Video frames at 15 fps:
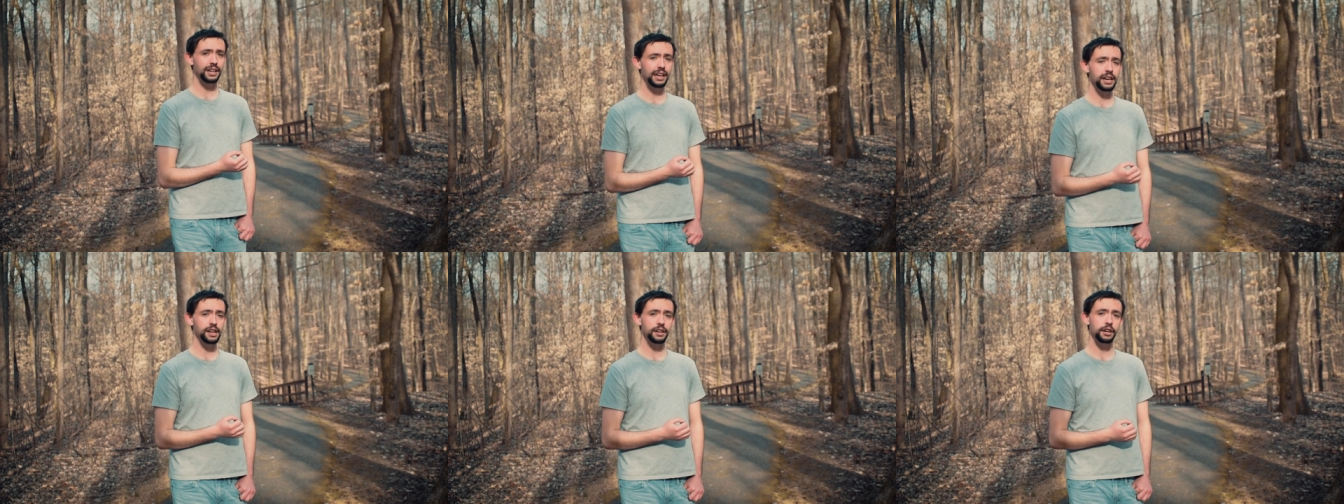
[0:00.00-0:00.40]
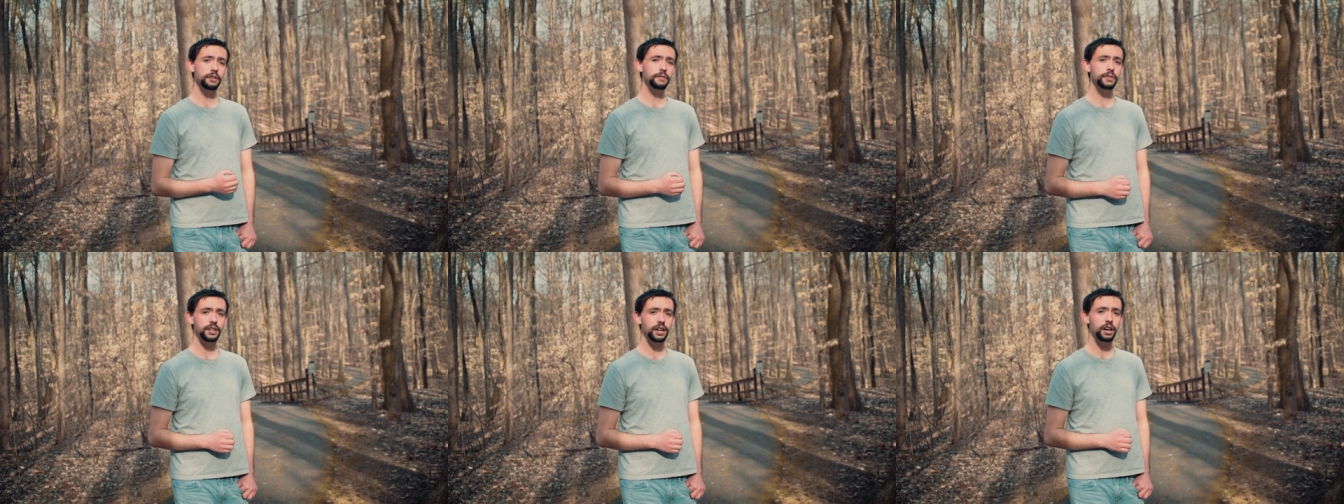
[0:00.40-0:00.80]
and
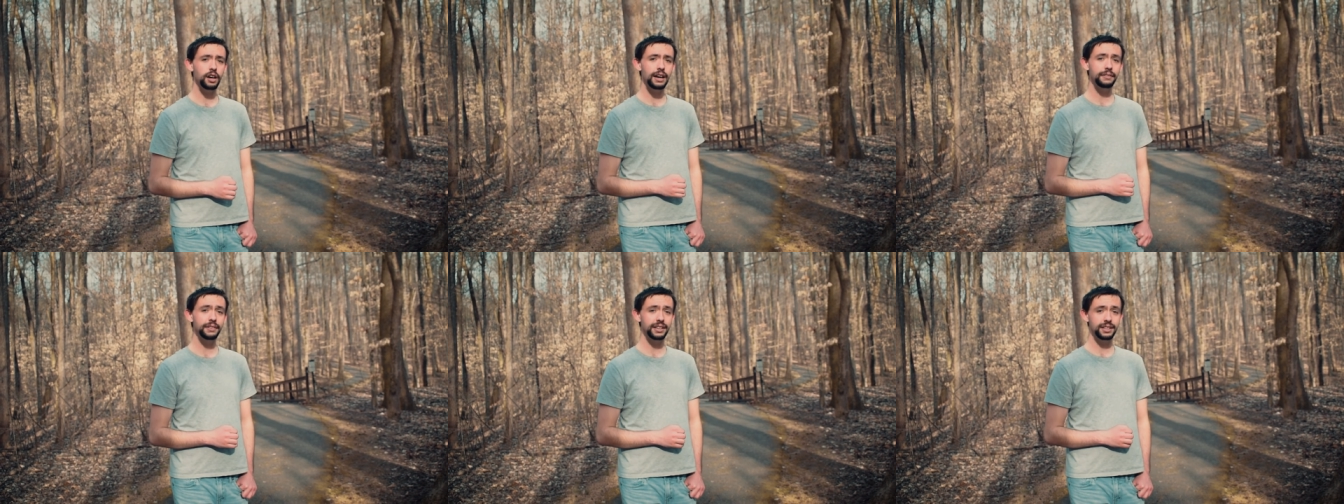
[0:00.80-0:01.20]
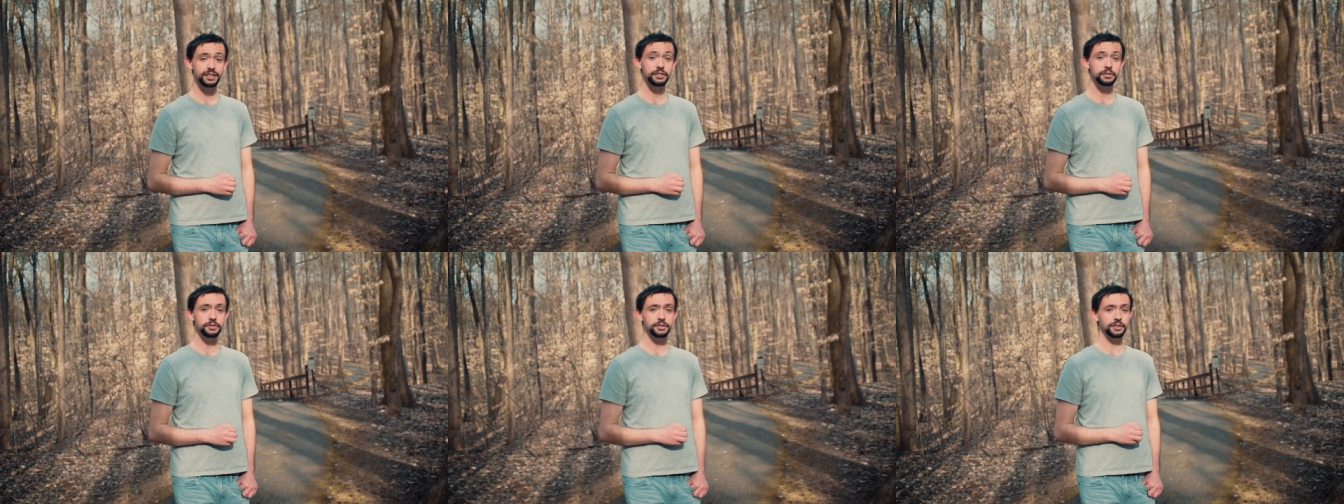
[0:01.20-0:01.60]
hopefully I'll have an
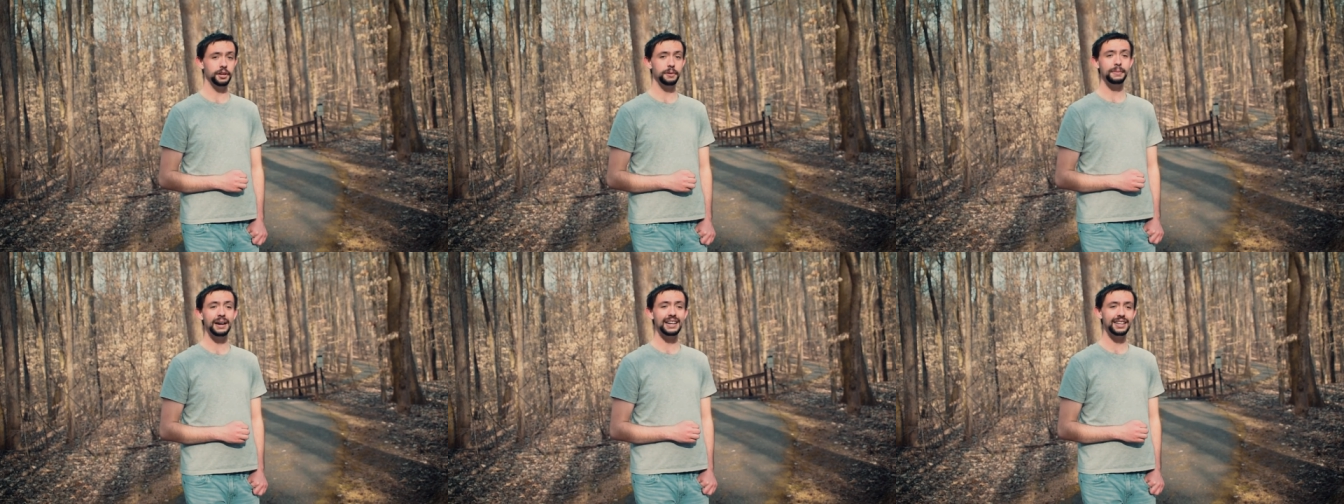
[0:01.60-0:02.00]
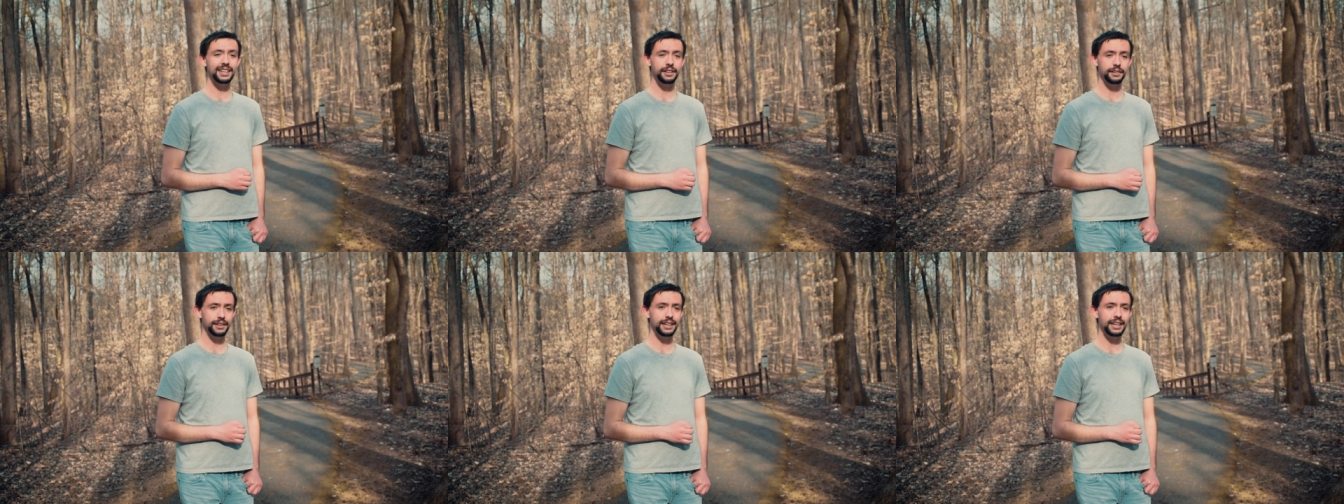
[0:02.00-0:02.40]
excuse to come back
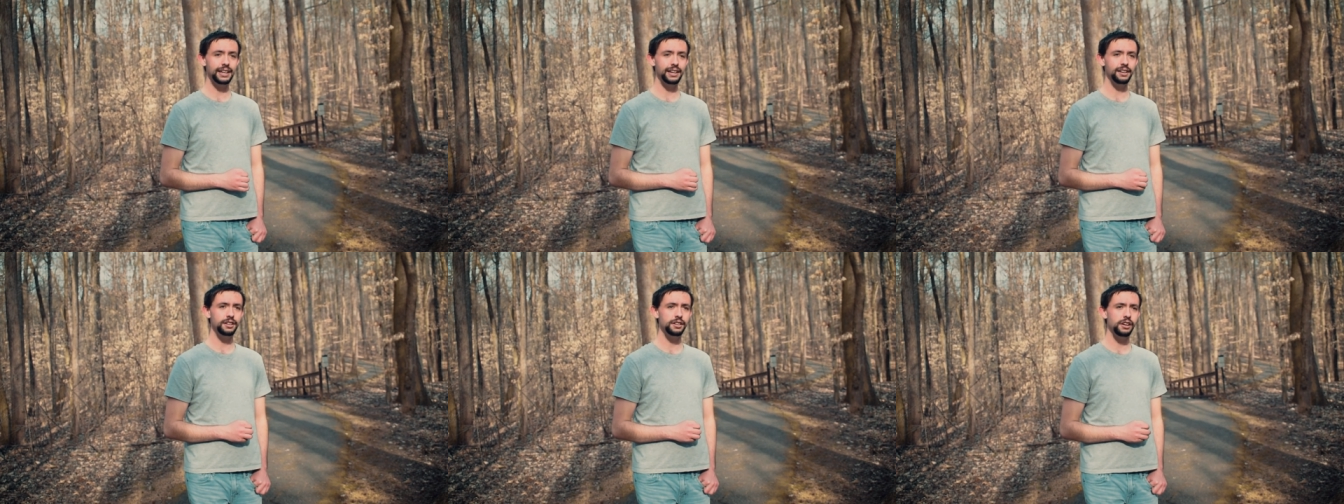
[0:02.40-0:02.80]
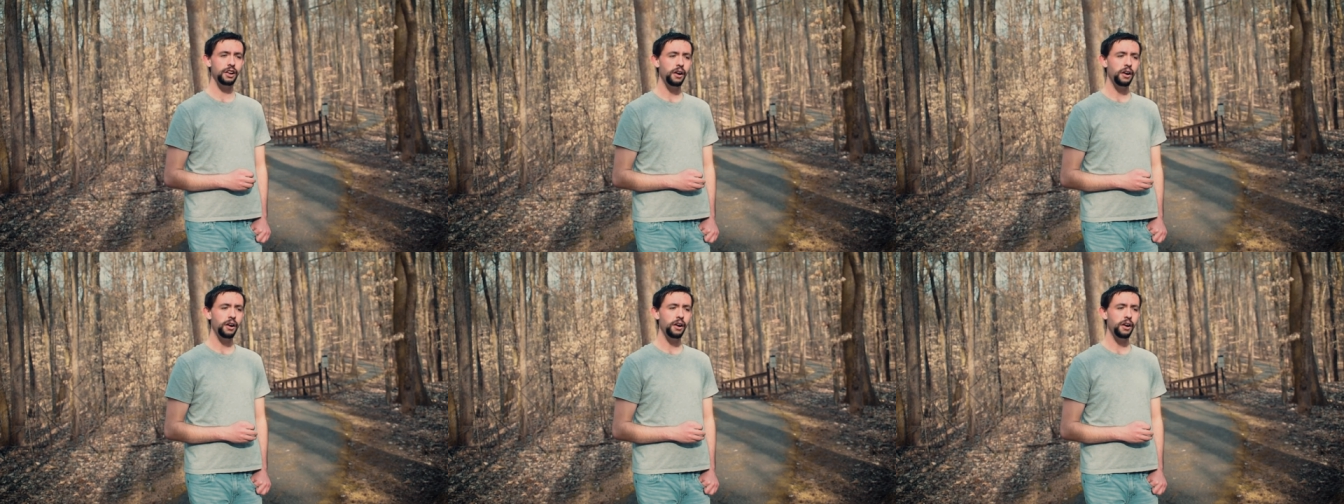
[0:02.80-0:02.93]
here again.